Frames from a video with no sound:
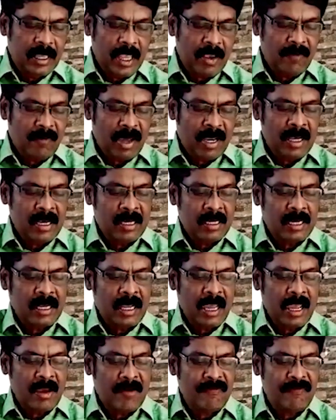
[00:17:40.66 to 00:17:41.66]
even
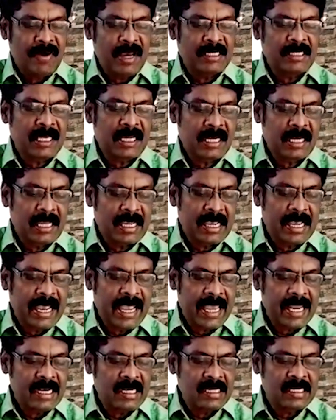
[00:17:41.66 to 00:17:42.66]
a feathery
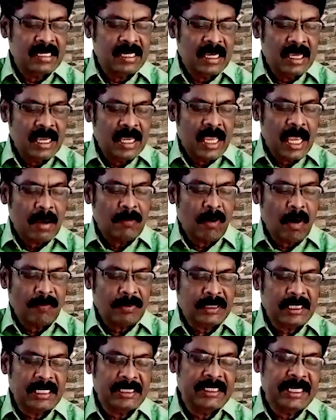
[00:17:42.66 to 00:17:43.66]
hint
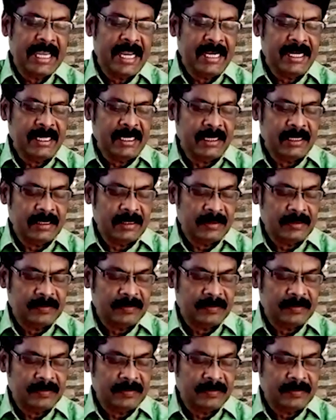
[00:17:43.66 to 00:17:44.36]
about the journey.